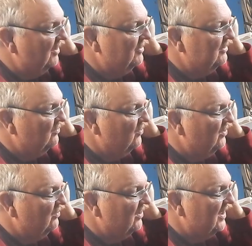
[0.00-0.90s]
I mean,
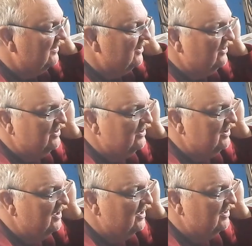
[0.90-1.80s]
we're not
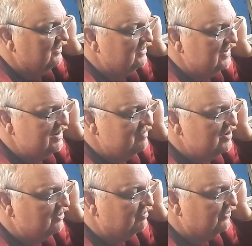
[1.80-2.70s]
talking knee
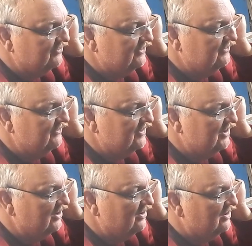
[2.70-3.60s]
mill precision
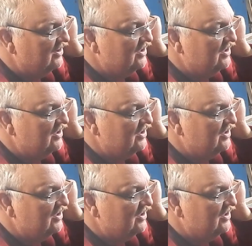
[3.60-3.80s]
here.